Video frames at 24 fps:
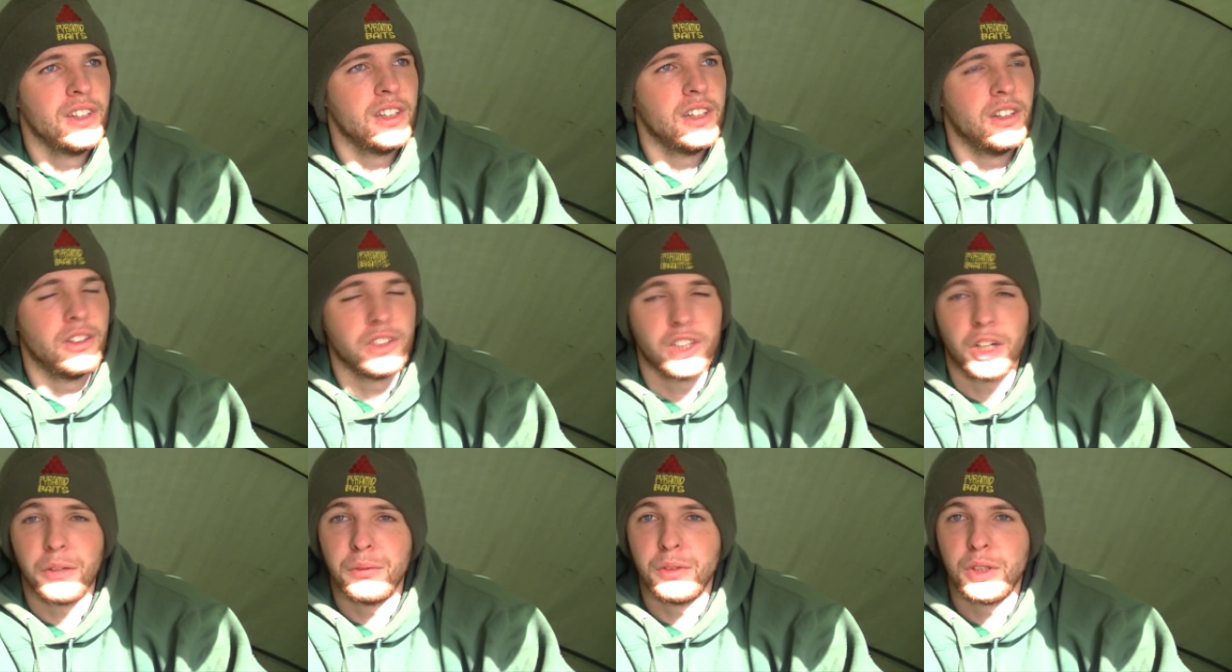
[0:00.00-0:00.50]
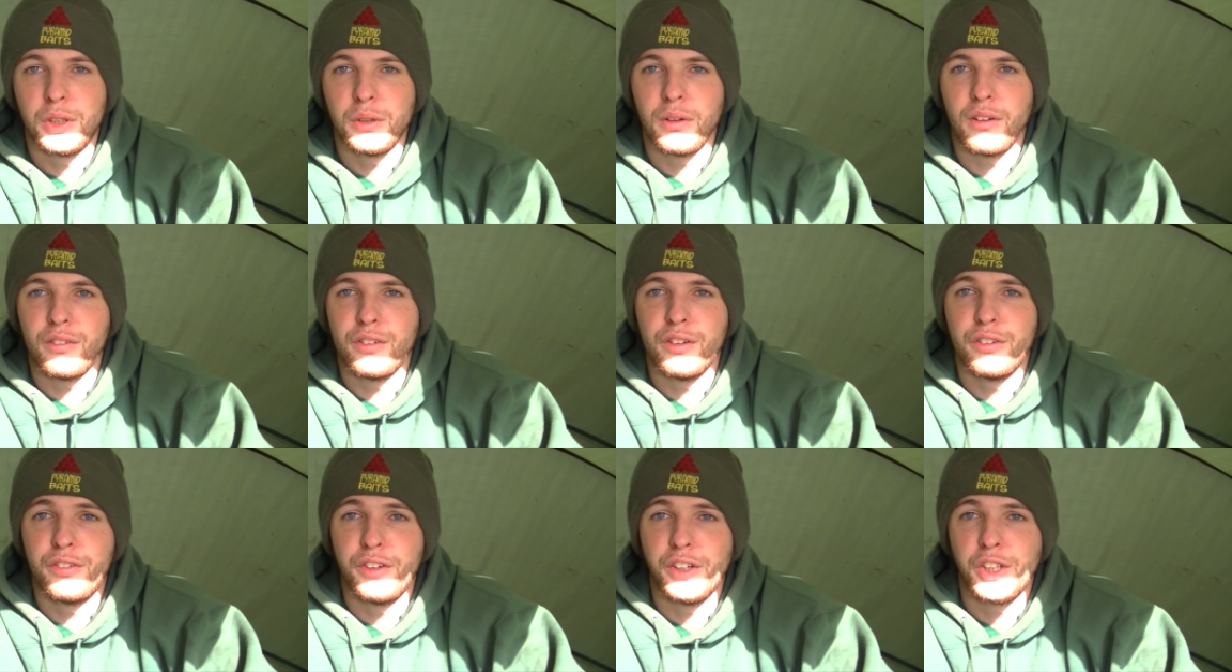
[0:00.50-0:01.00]
I was hoping to have
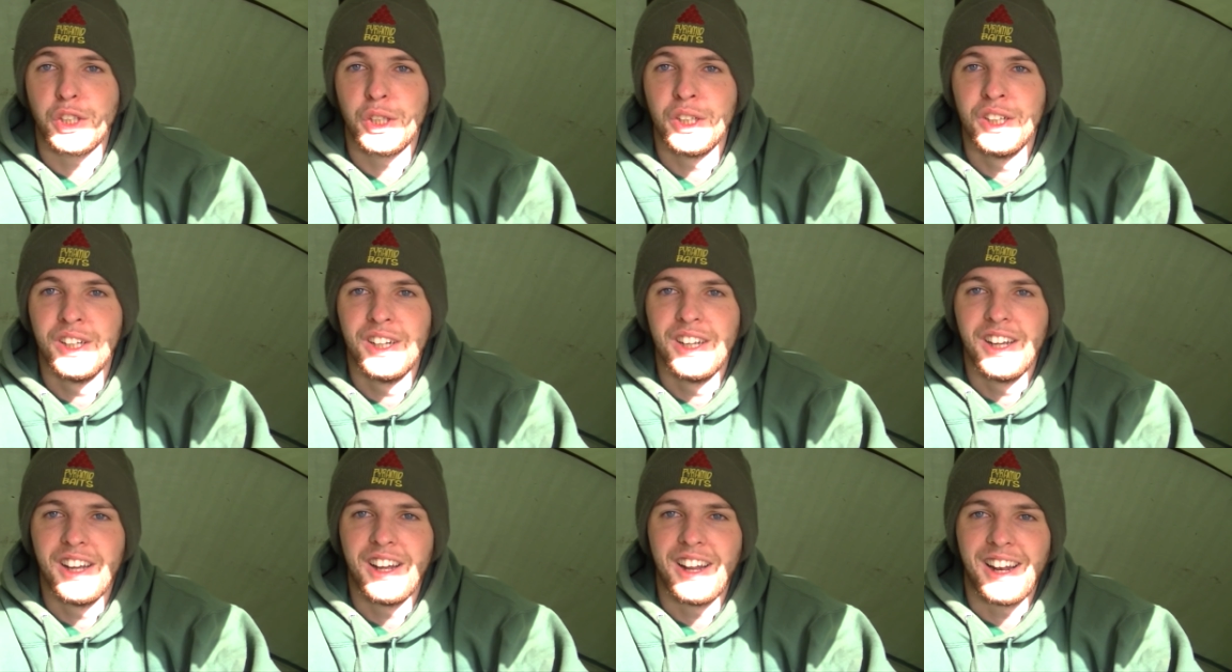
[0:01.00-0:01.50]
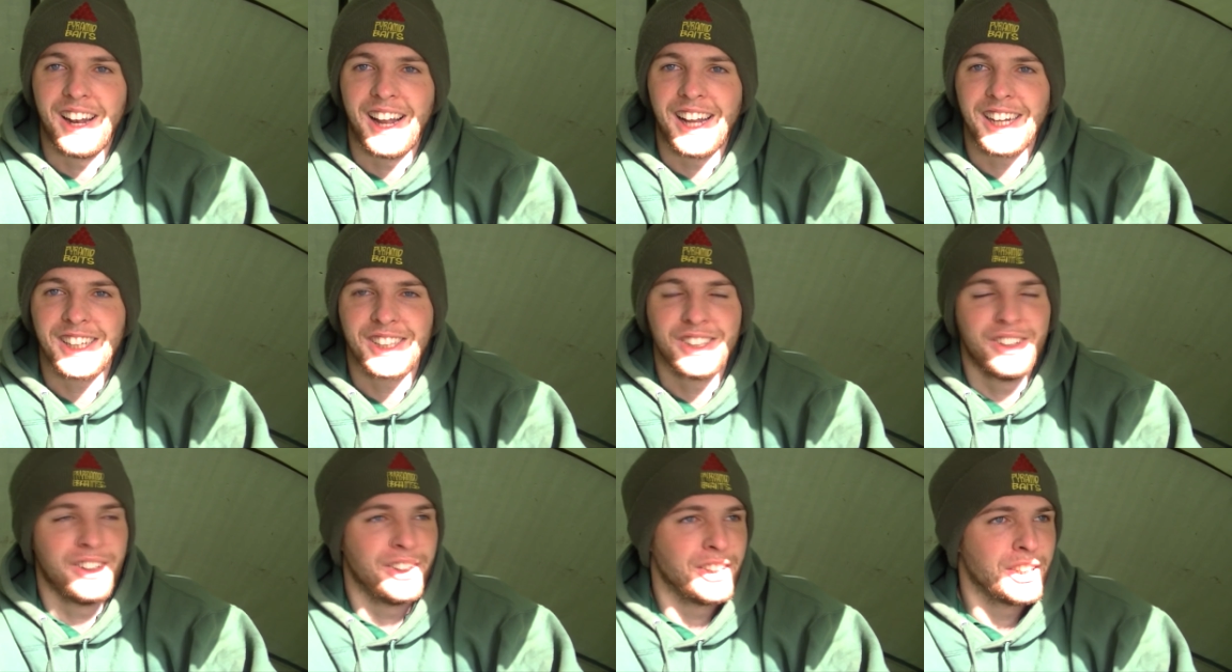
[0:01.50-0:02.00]
a fish
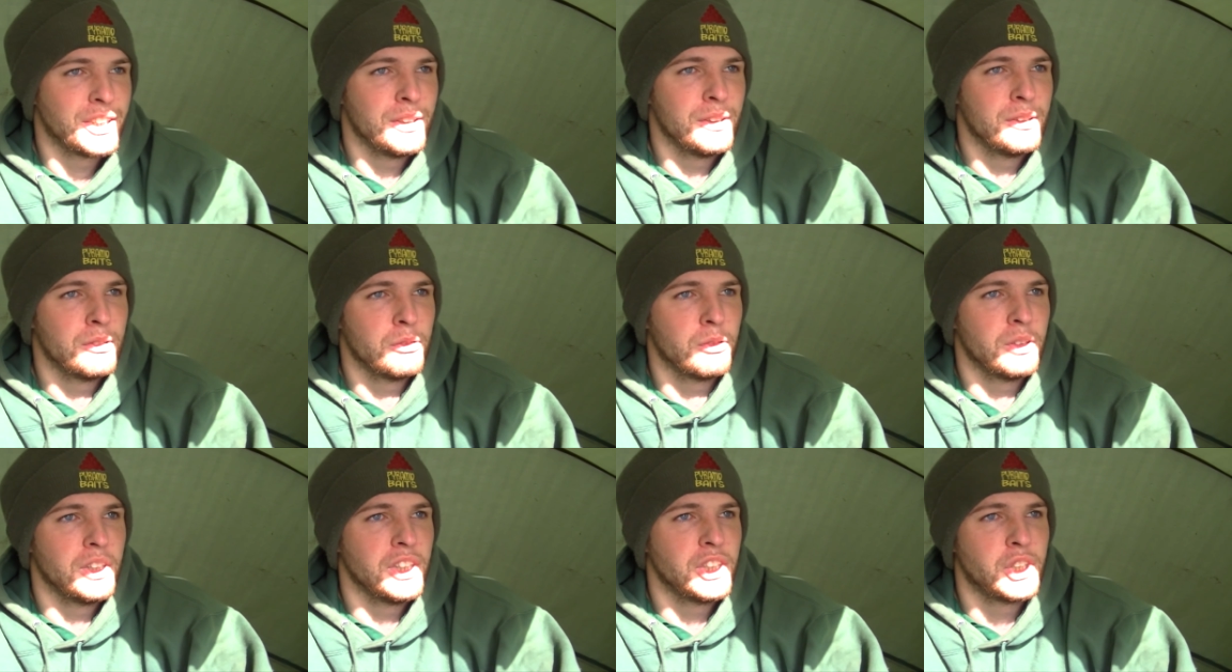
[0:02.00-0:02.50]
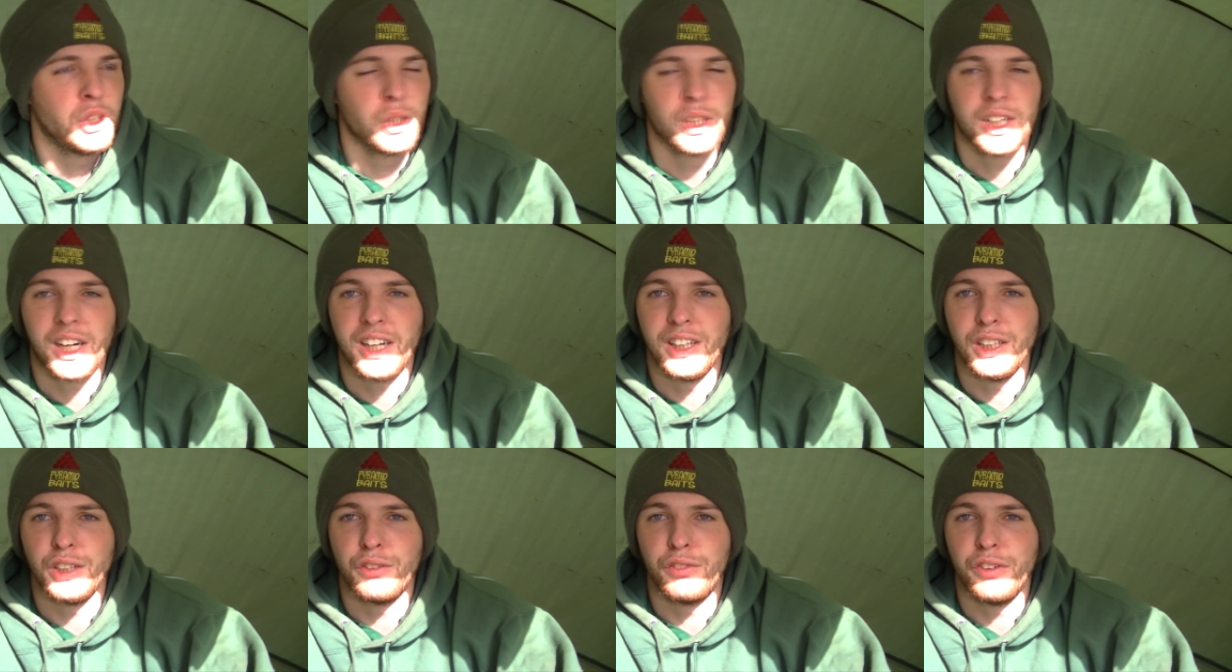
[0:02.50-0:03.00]
last night to really chunk
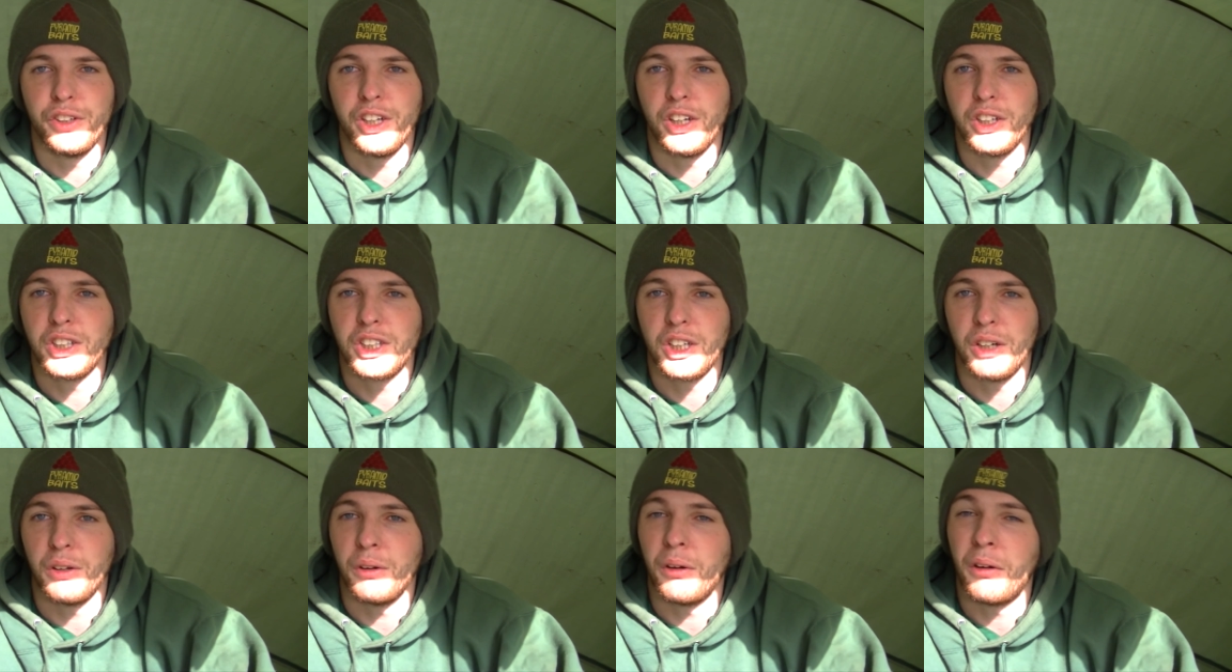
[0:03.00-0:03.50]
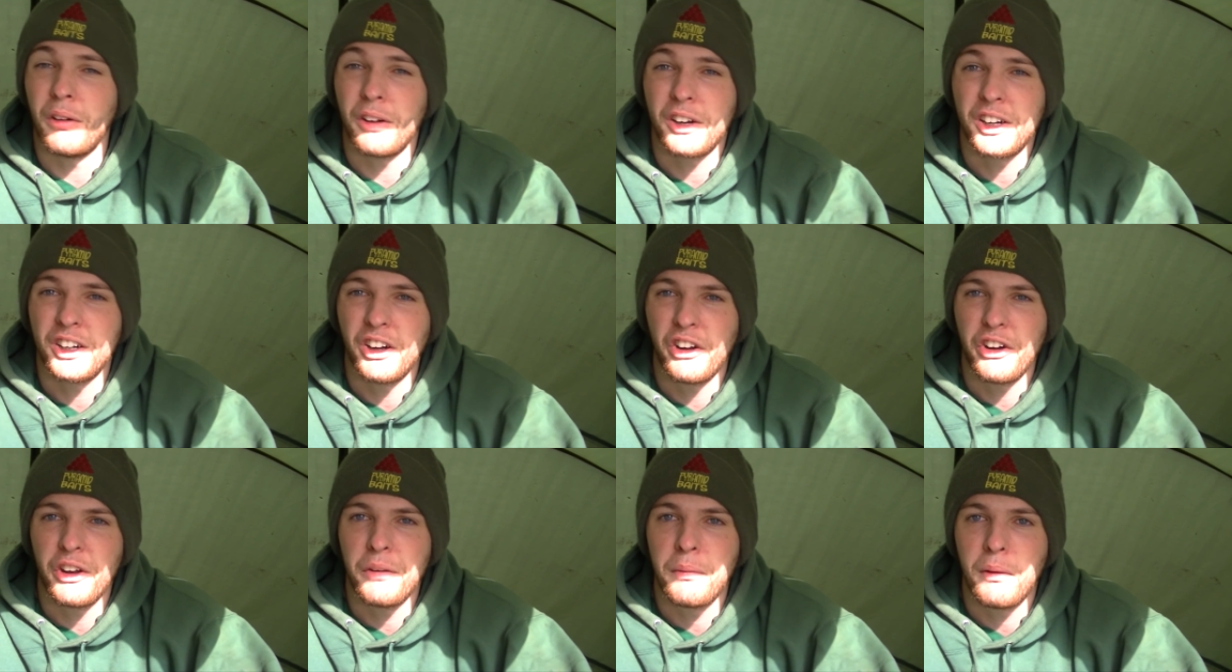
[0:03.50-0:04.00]
out this video, so I
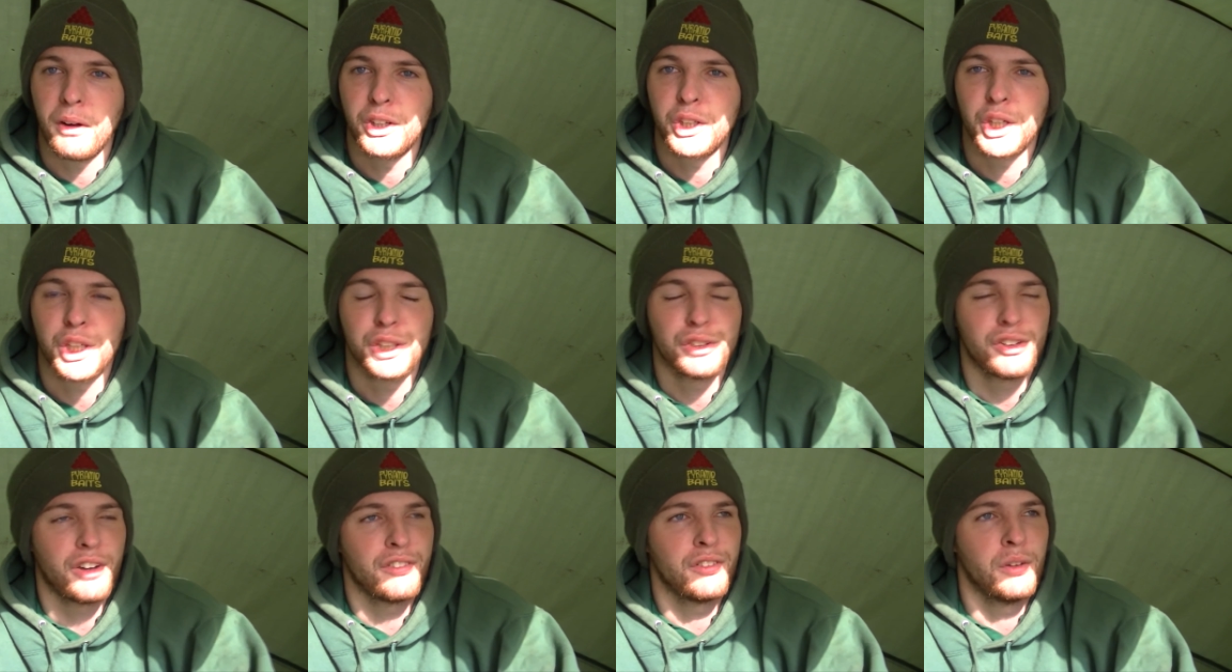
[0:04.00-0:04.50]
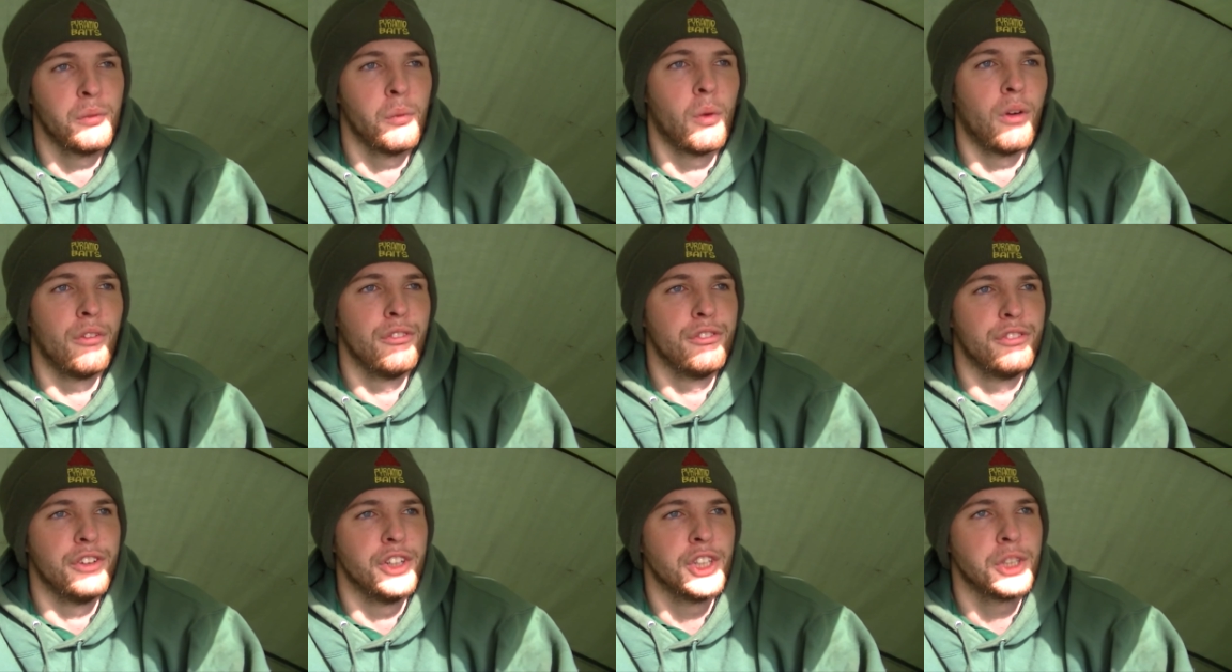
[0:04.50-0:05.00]
can only apologise for having
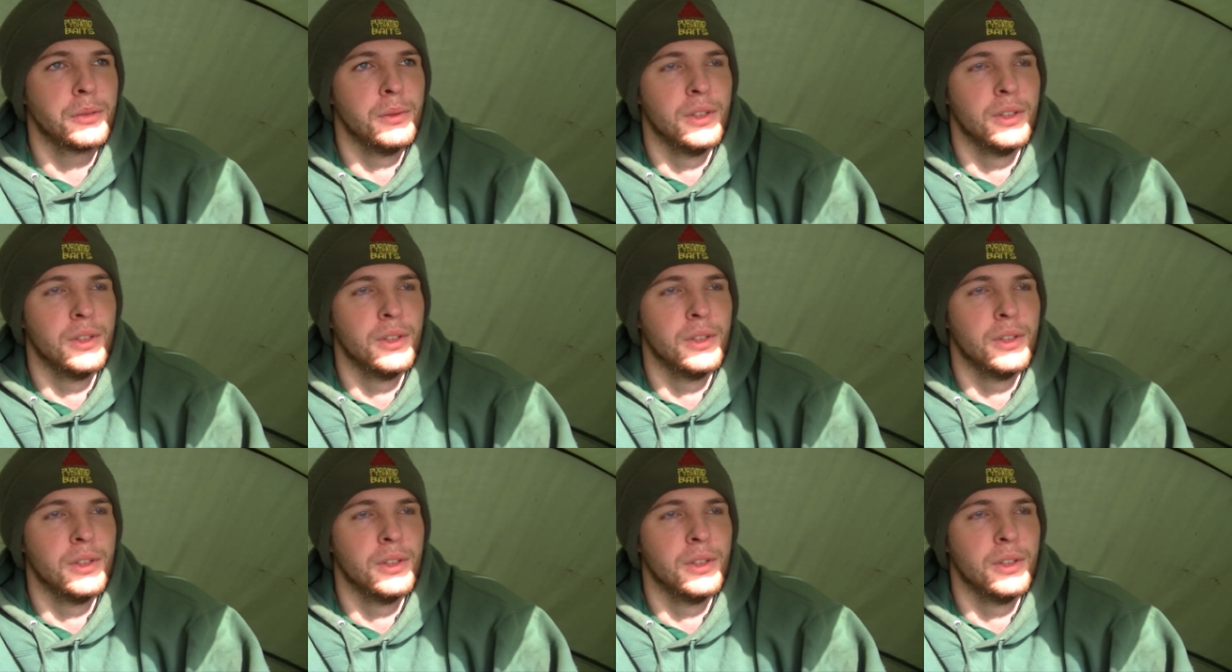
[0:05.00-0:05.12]
one fish,